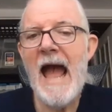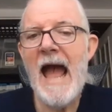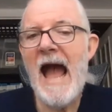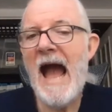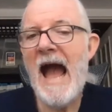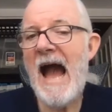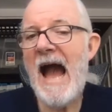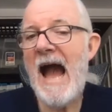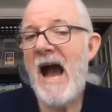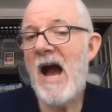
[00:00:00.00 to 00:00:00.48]

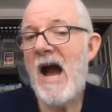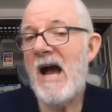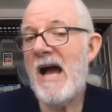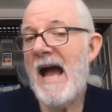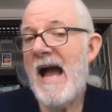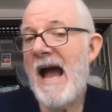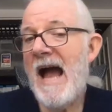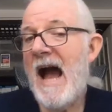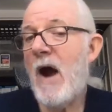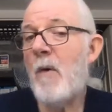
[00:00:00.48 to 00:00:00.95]
ha-
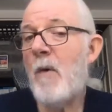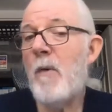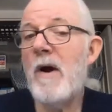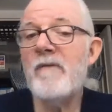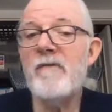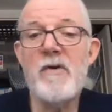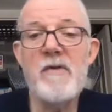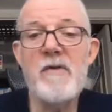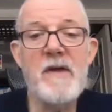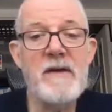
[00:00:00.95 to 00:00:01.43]

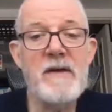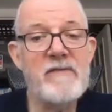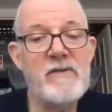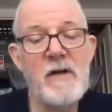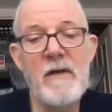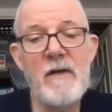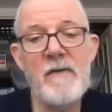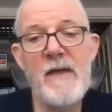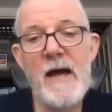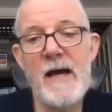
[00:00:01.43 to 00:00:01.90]
however they've
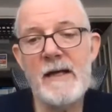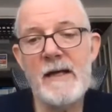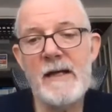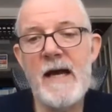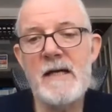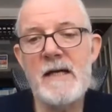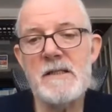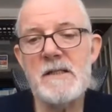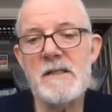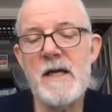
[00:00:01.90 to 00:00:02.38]
done that
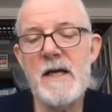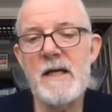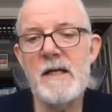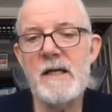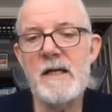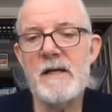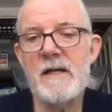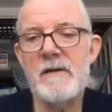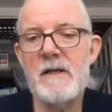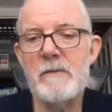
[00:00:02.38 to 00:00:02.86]

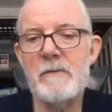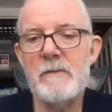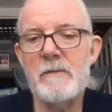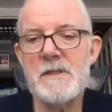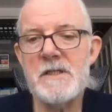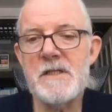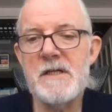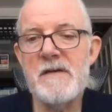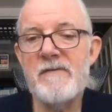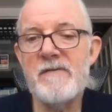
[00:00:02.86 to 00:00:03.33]
cascading in their
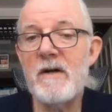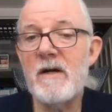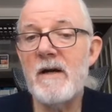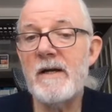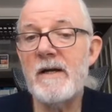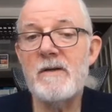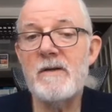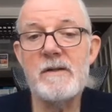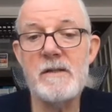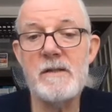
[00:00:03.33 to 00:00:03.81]
receiver, I
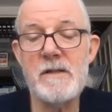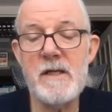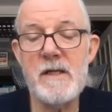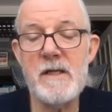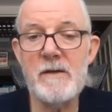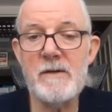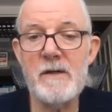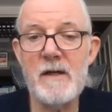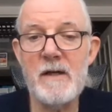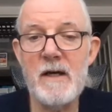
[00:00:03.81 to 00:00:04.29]
couldn't
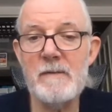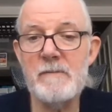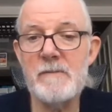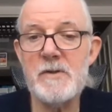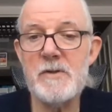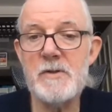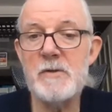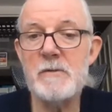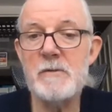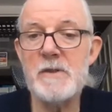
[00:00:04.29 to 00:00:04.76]
tell you. I
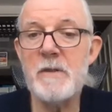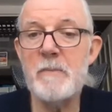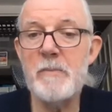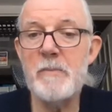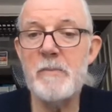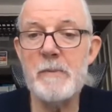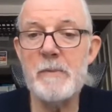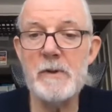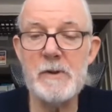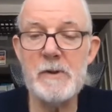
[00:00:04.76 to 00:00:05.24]
assume some
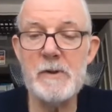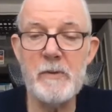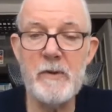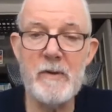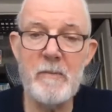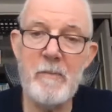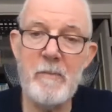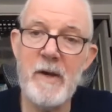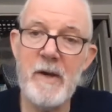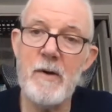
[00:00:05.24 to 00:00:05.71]
people do it
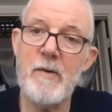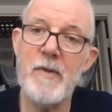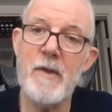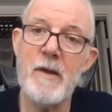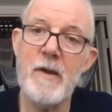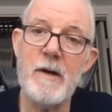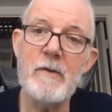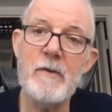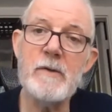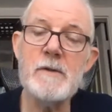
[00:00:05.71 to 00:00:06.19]
better
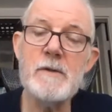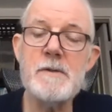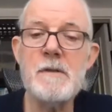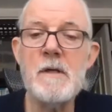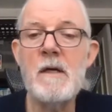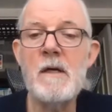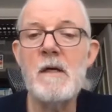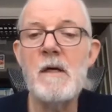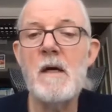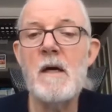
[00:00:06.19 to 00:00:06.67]
than others,
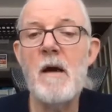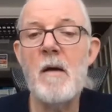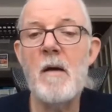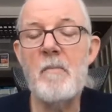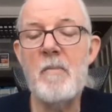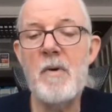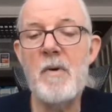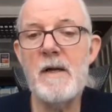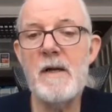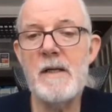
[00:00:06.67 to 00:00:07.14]

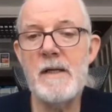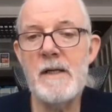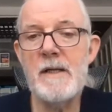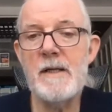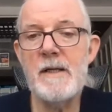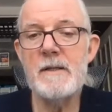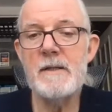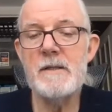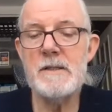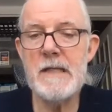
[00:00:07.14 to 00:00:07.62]
but it
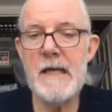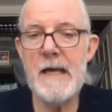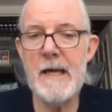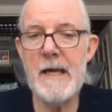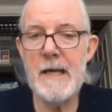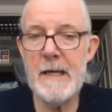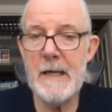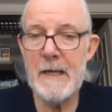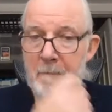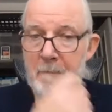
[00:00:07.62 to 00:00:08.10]
is
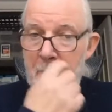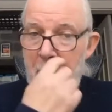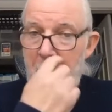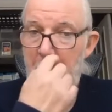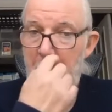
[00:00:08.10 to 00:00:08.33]
a,